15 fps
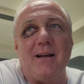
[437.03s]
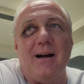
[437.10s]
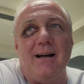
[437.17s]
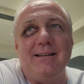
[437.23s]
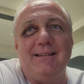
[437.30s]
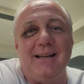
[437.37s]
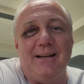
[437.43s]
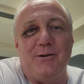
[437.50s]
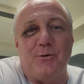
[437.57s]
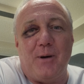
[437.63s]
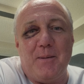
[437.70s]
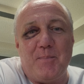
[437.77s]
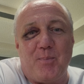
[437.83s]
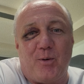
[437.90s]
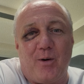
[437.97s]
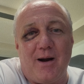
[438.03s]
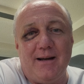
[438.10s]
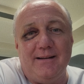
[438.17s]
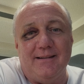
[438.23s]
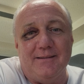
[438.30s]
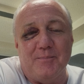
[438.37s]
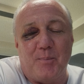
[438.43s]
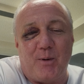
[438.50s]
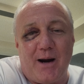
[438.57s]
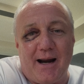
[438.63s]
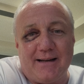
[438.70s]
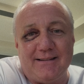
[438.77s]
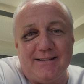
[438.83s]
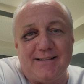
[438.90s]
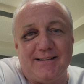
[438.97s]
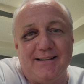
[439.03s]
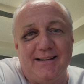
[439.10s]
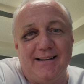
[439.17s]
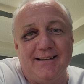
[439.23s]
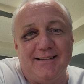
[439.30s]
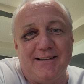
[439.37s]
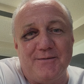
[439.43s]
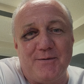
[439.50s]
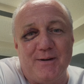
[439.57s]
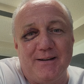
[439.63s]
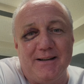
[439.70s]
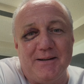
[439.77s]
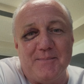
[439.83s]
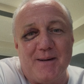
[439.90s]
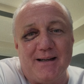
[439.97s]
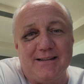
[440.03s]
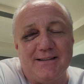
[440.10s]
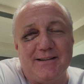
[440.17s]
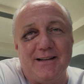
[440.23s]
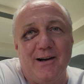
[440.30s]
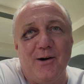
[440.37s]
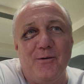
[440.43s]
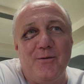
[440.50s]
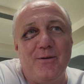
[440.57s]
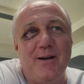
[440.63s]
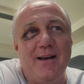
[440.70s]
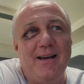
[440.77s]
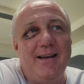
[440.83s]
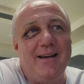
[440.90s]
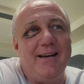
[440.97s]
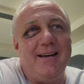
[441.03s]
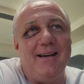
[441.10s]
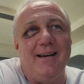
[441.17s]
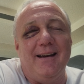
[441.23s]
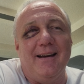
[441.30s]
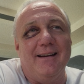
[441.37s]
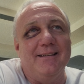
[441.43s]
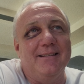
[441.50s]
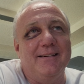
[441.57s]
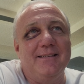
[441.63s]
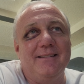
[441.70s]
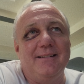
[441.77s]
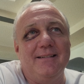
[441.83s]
I take great pride in practicing and defending myself, and